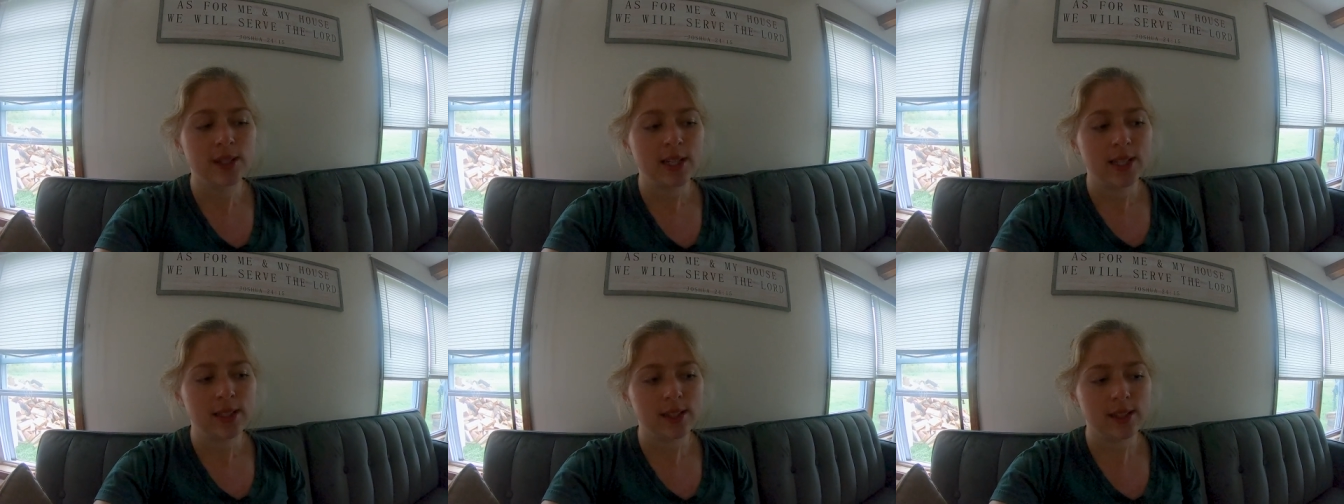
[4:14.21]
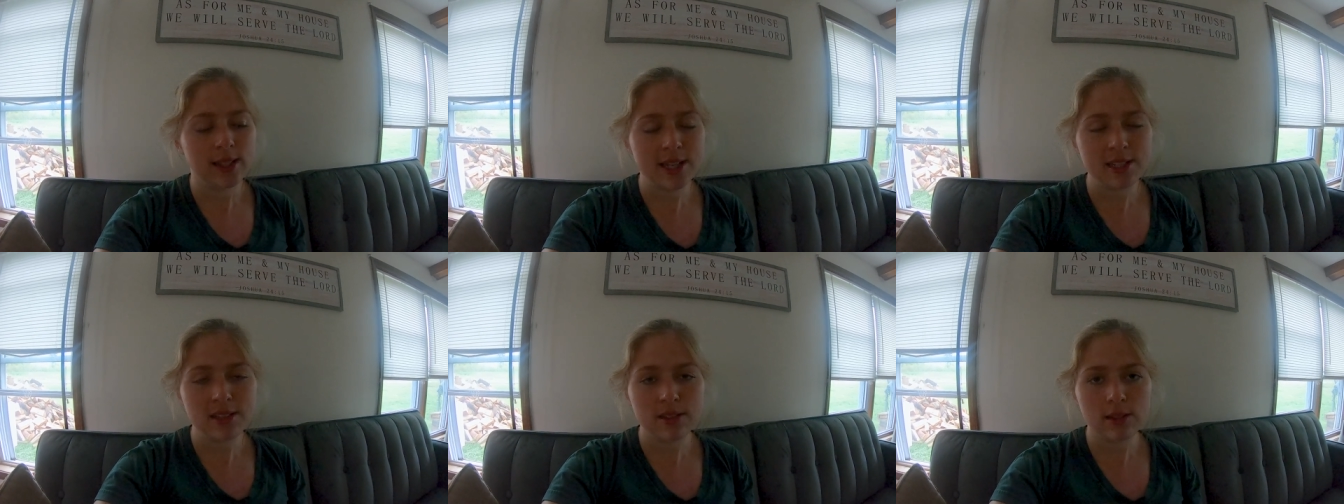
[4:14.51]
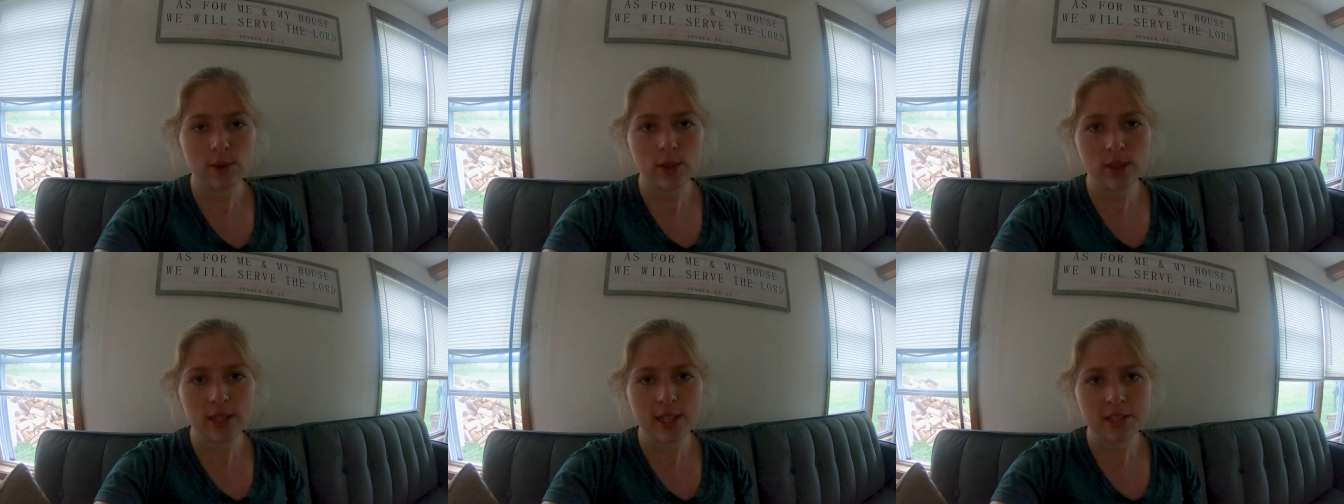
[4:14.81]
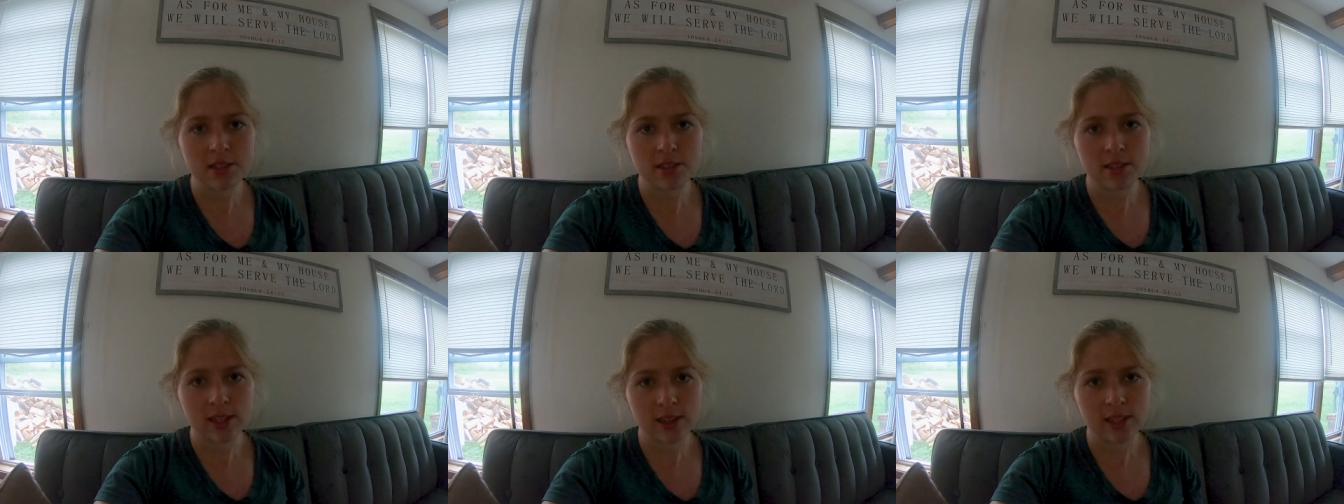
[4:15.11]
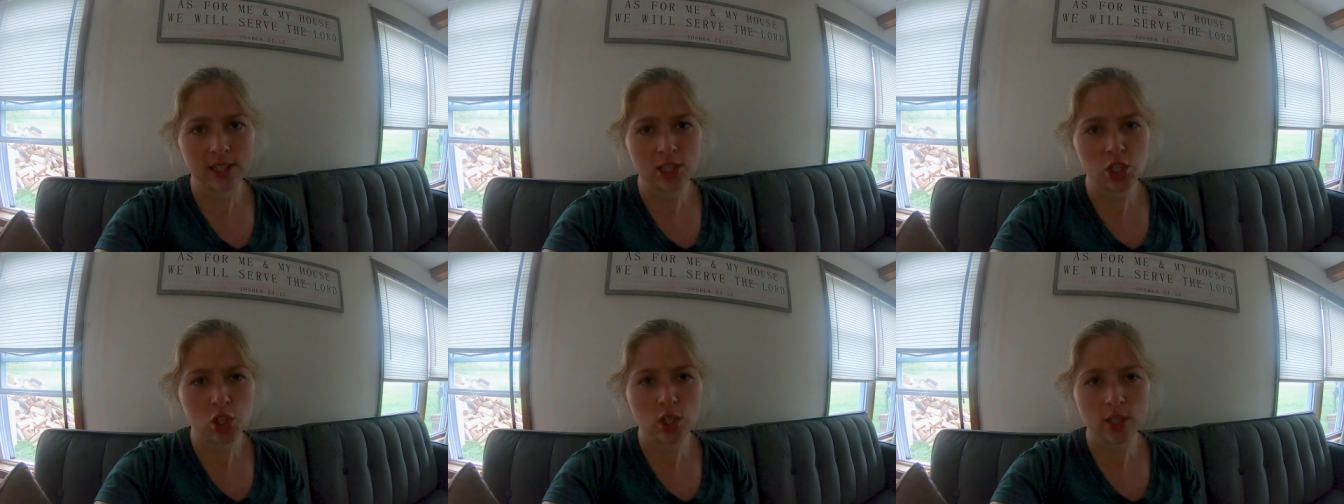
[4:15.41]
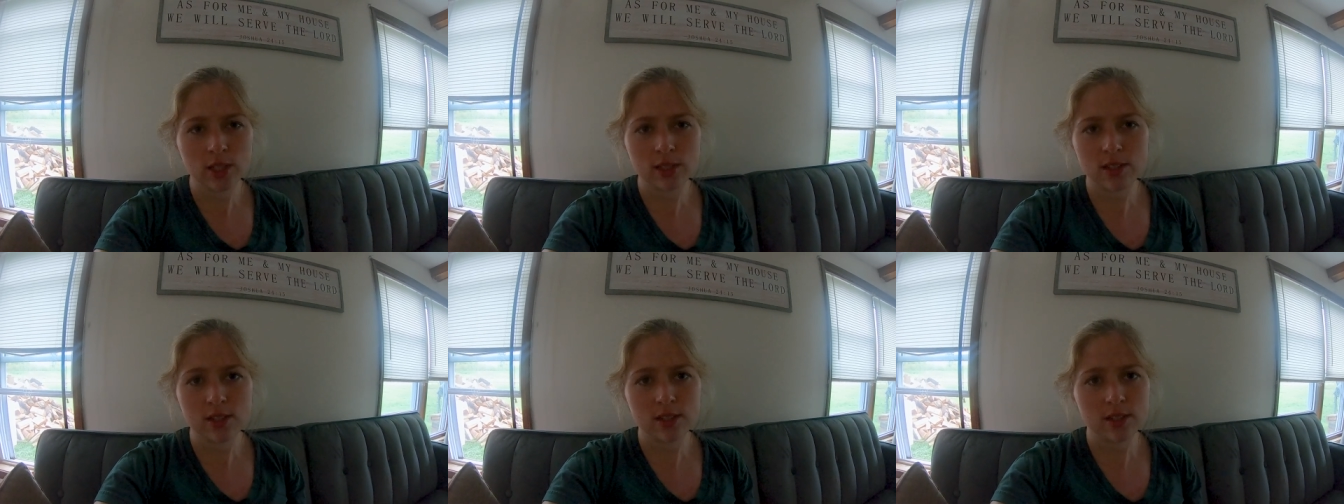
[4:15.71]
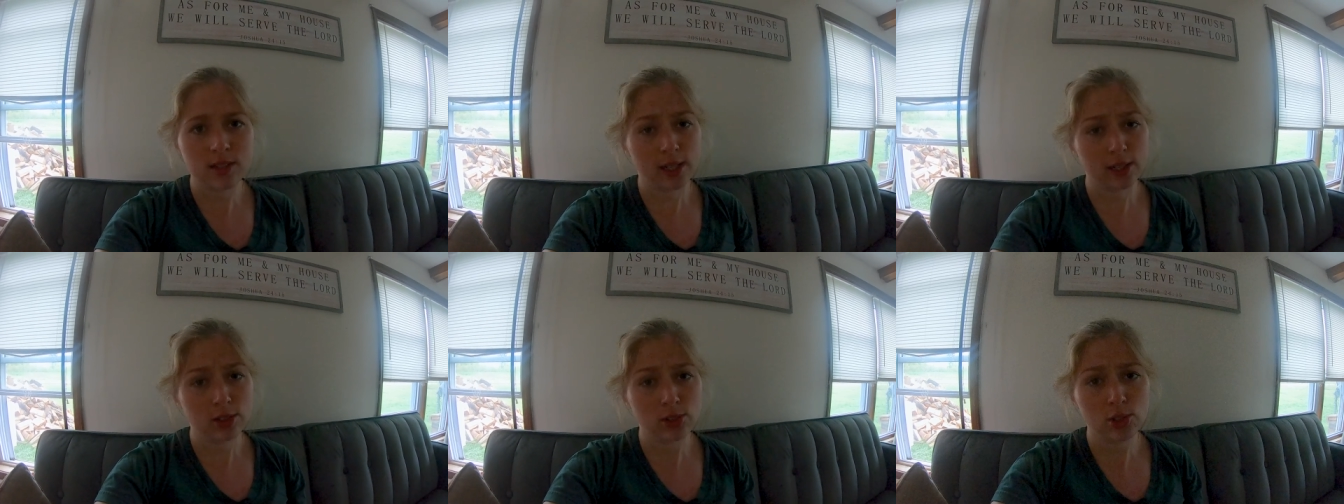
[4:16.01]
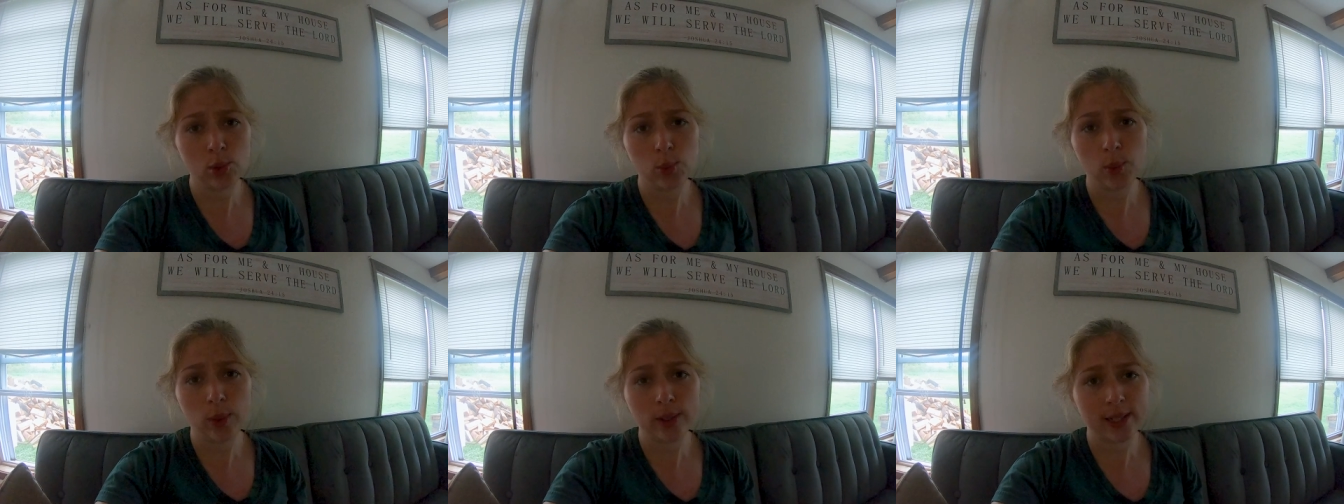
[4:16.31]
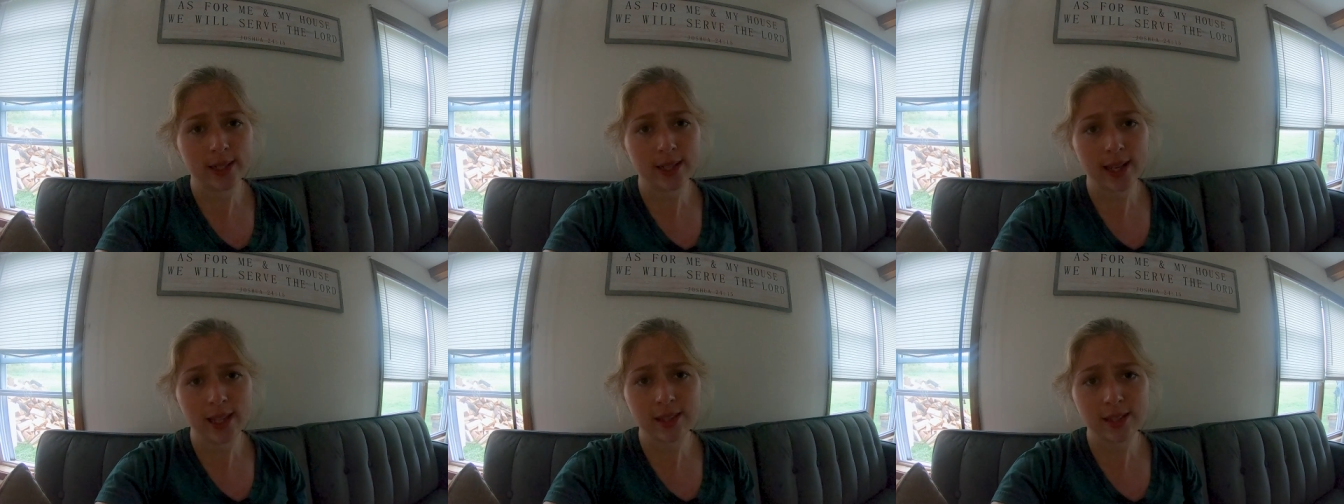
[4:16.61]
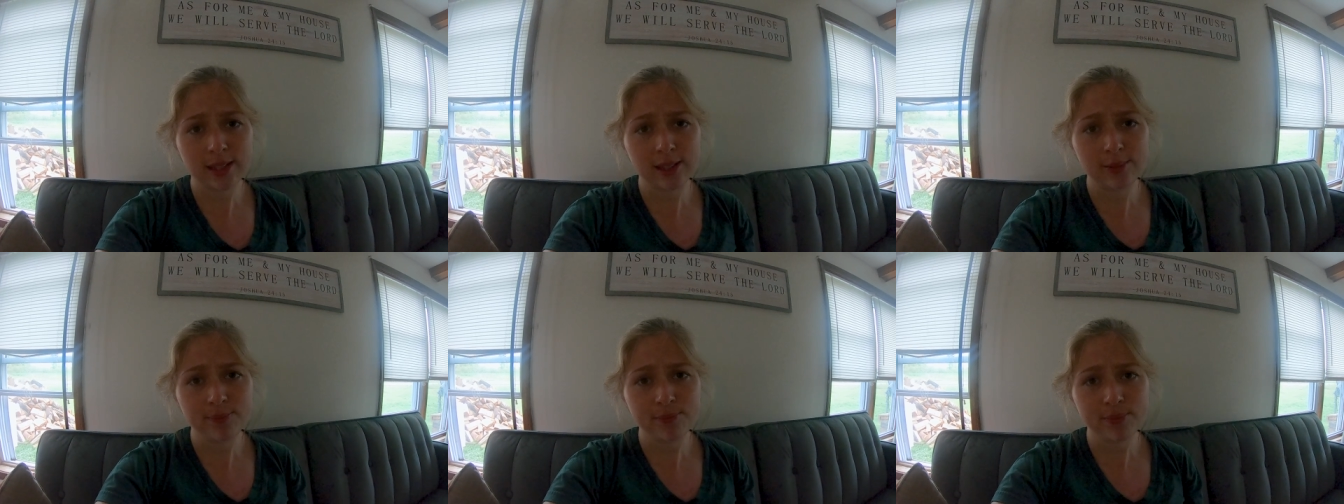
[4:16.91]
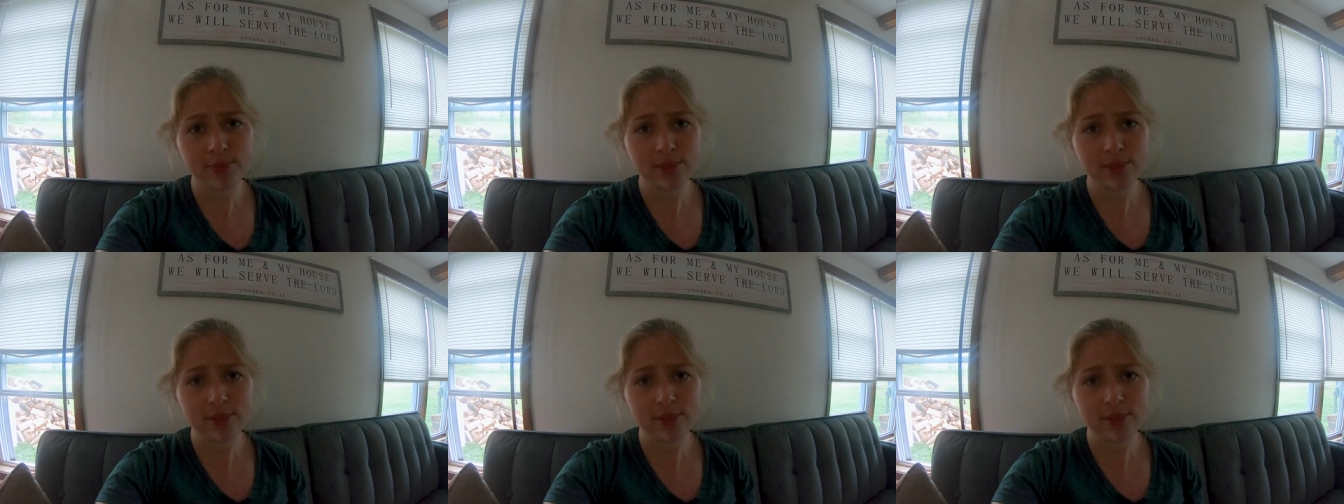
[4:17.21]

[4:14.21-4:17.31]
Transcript: The nice thing with these is that they shouldn't stick to one another.